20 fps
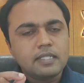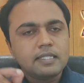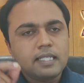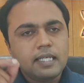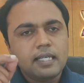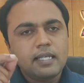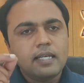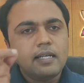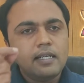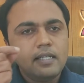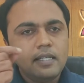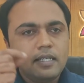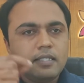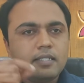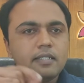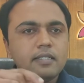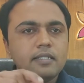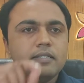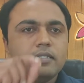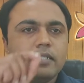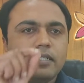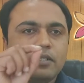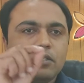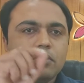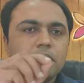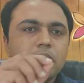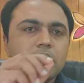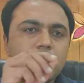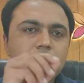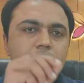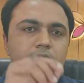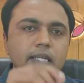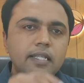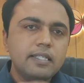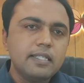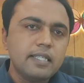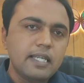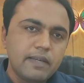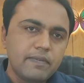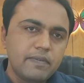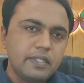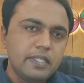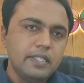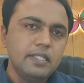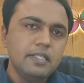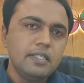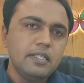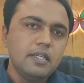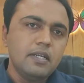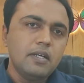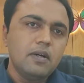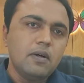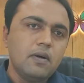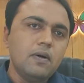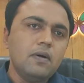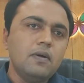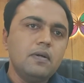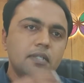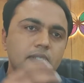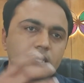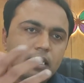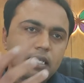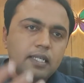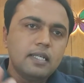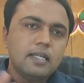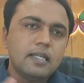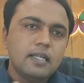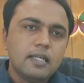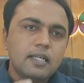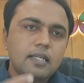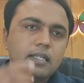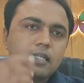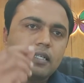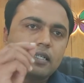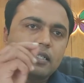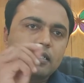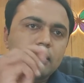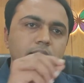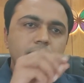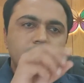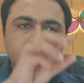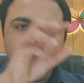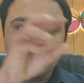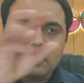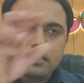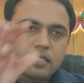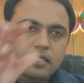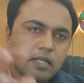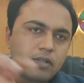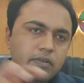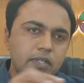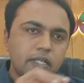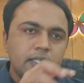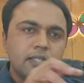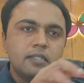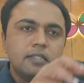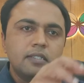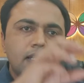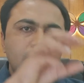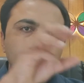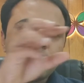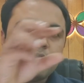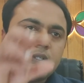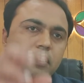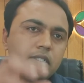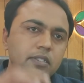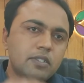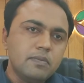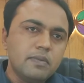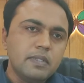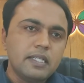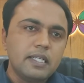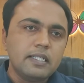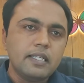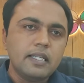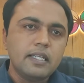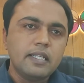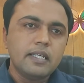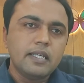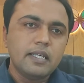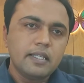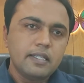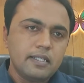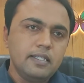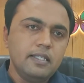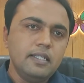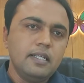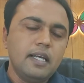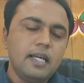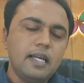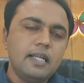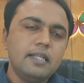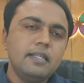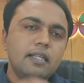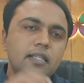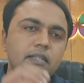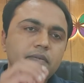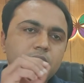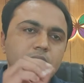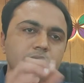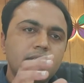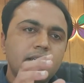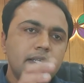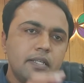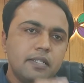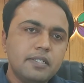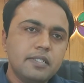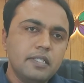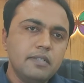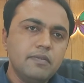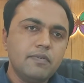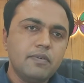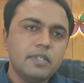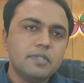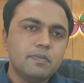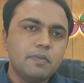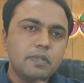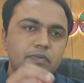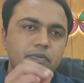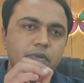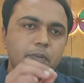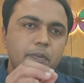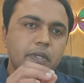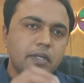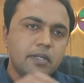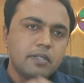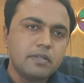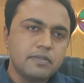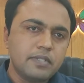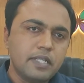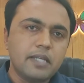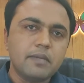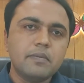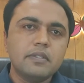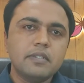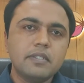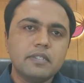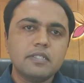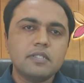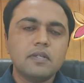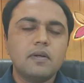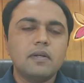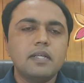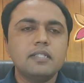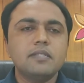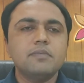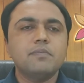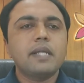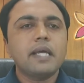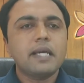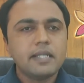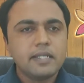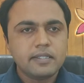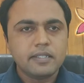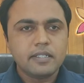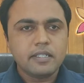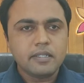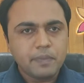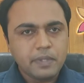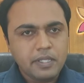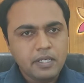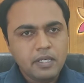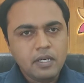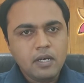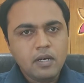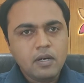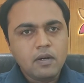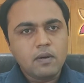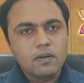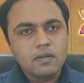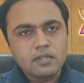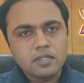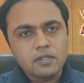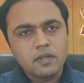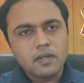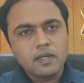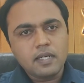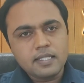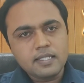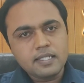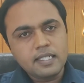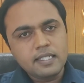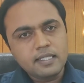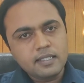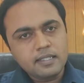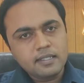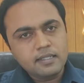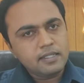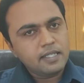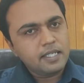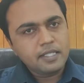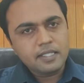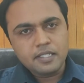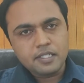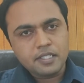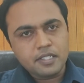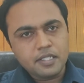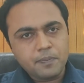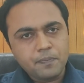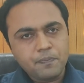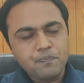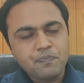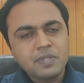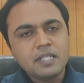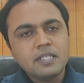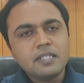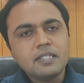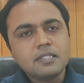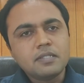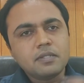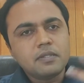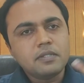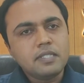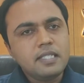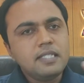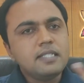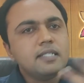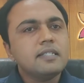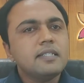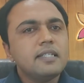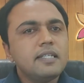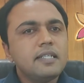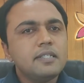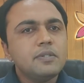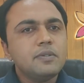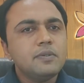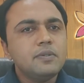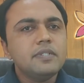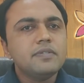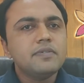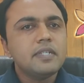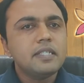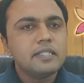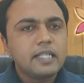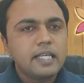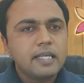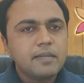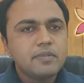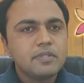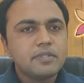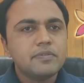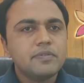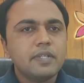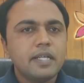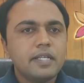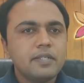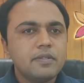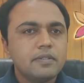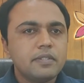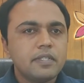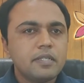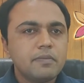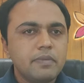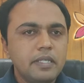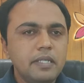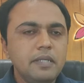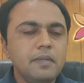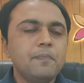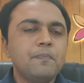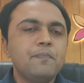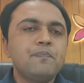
directly enters the tumor containing cavity or the surround in and around the tumor containing area and delivers radiation for a specific period of time. This is called as brachytherapy, also called as internal radiation. So these are the two different types of radiotherapy.